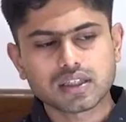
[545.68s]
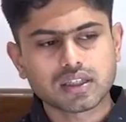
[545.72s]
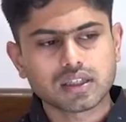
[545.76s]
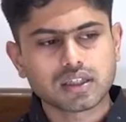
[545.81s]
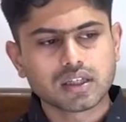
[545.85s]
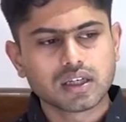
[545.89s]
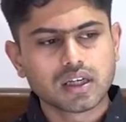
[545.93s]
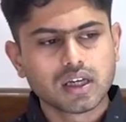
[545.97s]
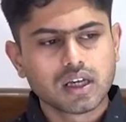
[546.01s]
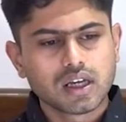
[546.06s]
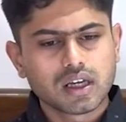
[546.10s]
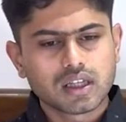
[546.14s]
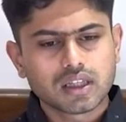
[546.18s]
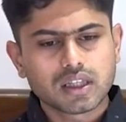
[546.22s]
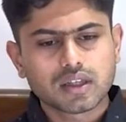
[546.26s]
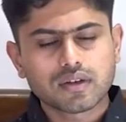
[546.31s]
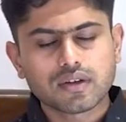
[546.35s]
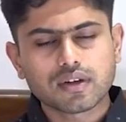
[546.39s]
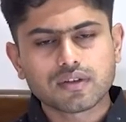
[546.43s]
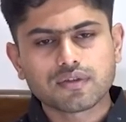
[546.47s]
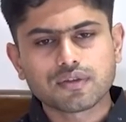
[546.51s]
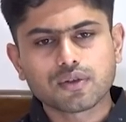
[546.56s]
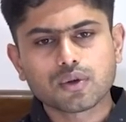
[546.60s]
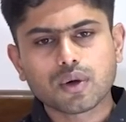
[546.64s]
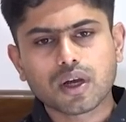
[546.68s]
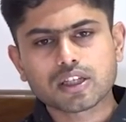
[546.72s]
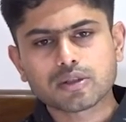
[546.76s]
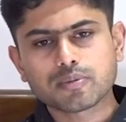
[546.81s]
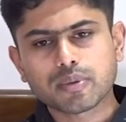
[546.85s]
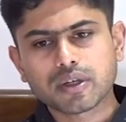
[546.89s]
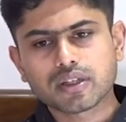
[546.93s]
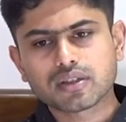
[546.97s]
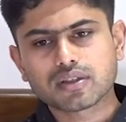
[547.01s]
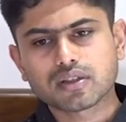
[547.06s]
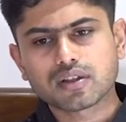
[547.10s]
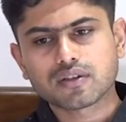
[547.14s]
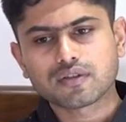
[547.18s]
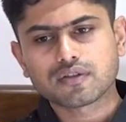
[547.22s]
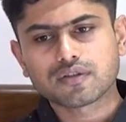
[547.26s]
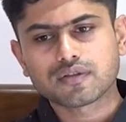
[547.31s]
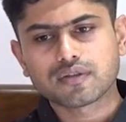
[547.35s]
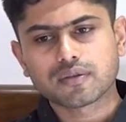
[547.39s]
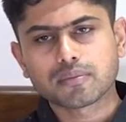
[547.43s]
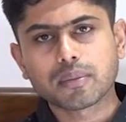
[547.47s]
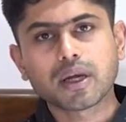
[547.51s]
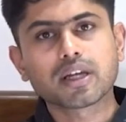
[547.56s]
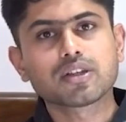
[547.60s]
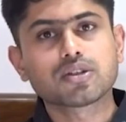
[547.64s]
in, there are a few aspects
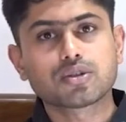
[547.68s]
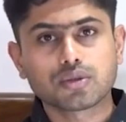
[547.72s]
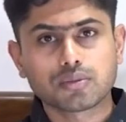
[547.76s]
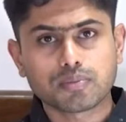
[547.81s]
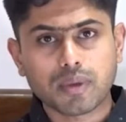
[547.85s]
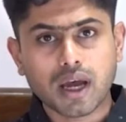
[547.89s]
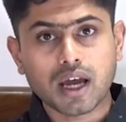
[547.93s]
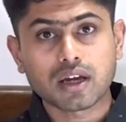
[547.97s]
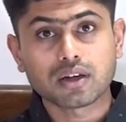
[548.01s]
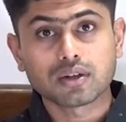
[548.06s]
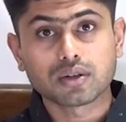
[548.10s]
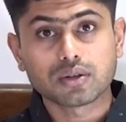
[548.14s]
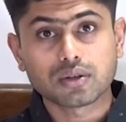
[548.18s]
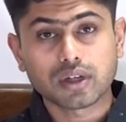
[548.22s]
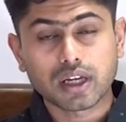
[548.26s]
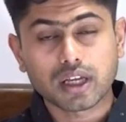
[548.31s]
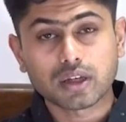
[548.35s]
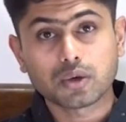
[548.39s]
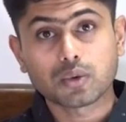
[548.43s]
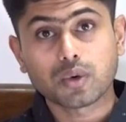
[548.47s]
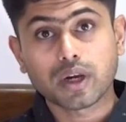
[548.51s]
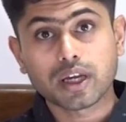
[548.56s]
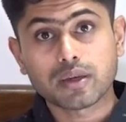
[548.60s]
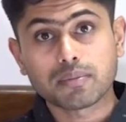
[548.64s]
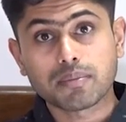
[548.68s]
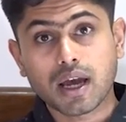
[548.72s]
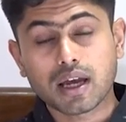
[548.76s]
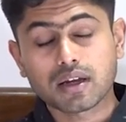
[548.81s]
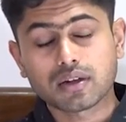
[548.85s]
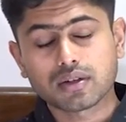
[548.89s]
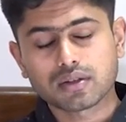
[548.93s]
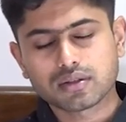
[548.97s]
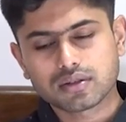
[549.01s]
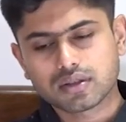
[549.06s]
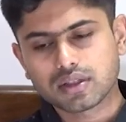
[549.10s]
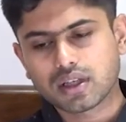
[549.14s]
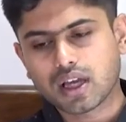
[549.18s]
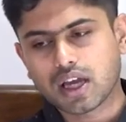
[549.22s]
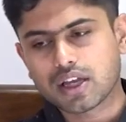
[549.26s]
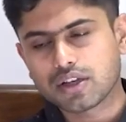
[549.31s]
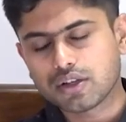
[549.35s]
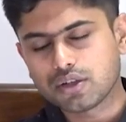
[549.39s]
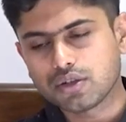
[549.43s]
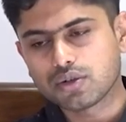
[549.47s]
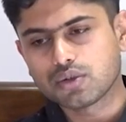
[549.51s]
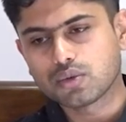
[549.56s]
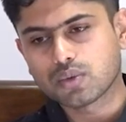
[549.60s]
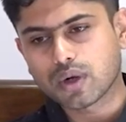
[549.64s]
of Mysore, Bangalore, like why Bangalore. See, I
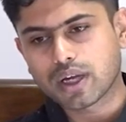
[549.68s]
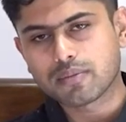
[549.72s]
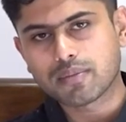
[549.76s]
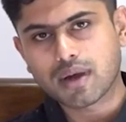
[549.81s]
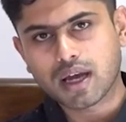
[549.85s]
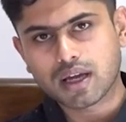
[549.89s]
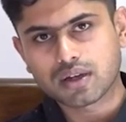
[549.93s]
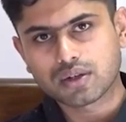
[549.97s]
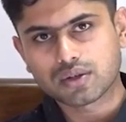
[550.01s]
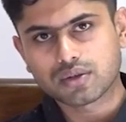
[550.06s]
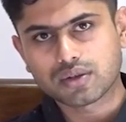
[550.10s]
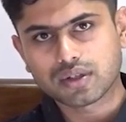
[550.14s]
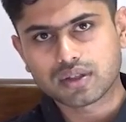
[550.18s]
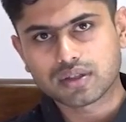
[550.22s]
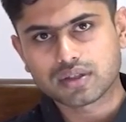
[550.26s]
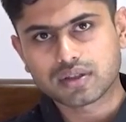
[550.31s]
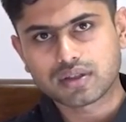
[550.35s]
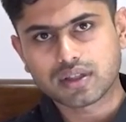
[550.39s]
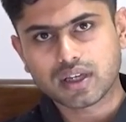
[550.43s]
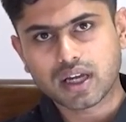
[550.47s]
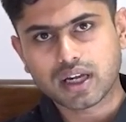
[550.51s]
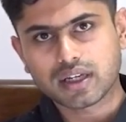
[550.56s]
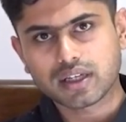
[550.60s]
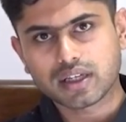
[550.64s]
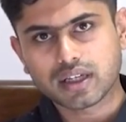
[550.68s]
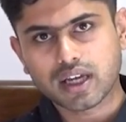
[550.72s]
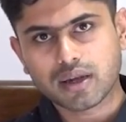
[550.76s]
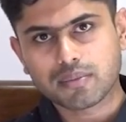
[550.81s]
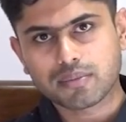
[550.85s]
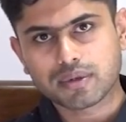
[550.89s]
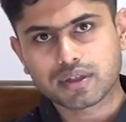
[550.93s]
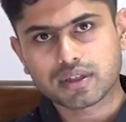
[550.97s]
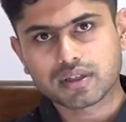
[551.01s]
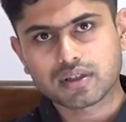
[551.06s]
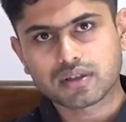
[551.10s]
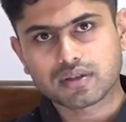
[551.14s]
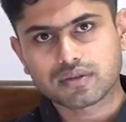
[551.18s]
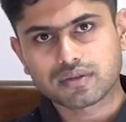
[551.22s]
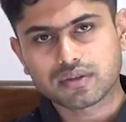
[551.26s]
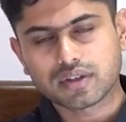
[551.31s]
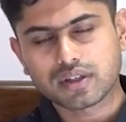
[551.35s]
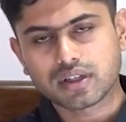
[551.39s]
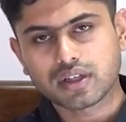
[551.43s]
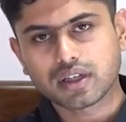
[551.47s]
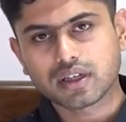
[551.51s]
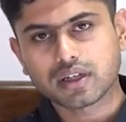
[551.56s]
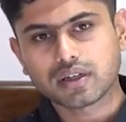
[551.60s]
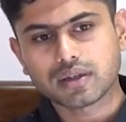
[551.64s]
knew why Bangalore is the IT capital of
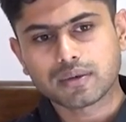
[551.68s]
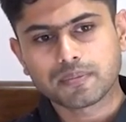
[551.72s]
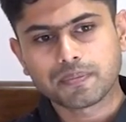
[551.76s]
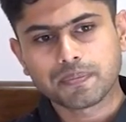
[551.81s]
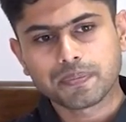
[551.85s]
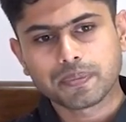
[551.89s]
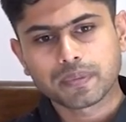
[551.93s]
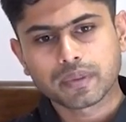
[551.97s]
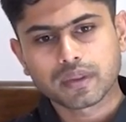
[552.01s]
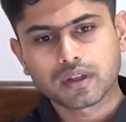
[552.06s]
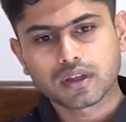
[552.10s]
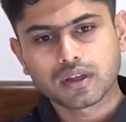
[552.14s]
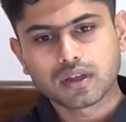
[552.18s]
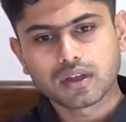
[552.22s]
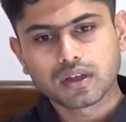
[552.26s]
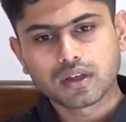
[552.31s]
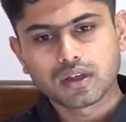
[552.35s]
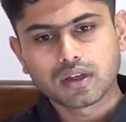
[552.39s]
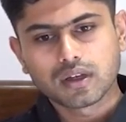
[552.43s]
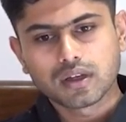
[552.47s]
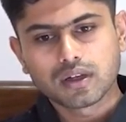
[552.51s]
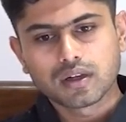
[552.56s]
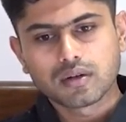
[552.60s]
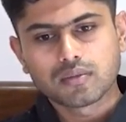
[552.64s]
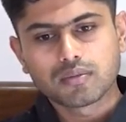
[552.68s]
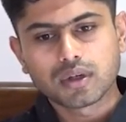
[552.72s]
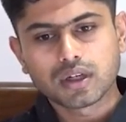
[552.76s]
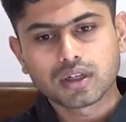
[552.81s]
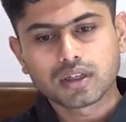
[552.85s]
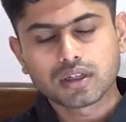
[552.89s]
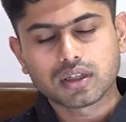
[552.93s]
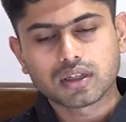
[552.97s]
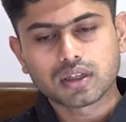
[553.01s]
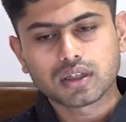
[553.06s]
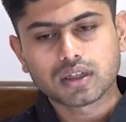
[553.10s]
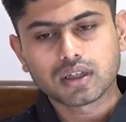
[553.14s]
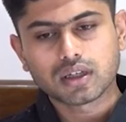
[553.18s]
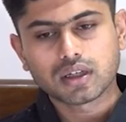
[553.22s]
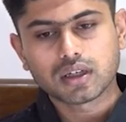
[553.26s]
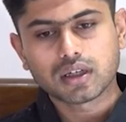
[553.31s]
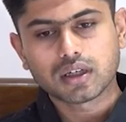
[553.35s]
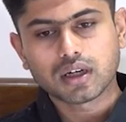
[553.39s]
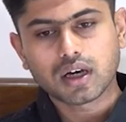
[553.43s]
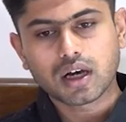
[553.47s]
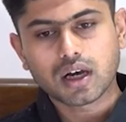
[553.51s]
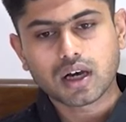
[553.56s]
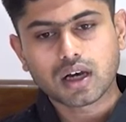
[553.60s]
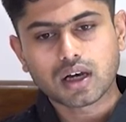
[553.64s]
India, but
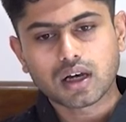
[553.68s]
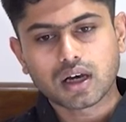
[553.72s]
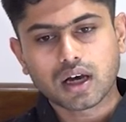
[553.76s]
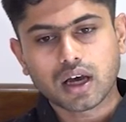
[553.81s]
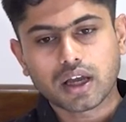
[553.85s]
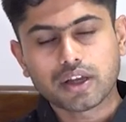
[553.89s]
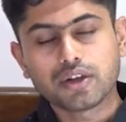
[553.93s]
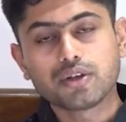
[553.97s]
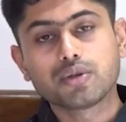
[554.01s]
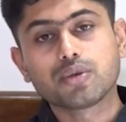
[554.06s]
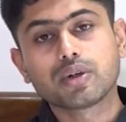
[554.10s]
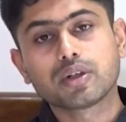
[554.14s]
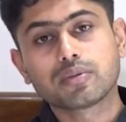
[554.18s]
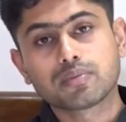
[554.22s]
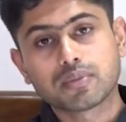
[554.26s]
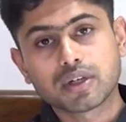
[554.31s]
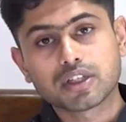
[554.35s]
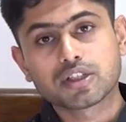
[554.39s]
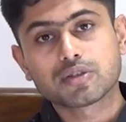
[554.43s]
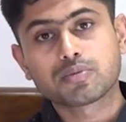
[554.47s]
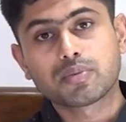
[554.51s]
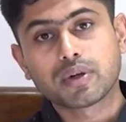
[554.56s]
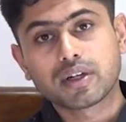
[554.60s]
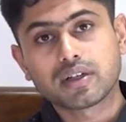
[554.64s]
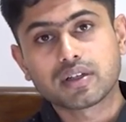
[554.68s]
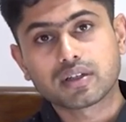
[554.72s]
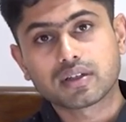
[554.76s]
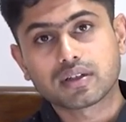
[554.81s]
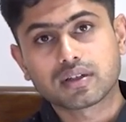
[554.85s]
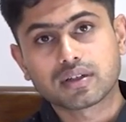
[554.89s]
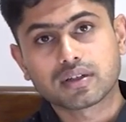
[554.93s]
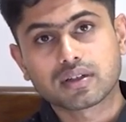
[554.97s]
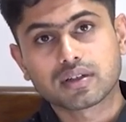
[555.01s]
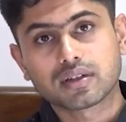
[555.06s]
I knew it much better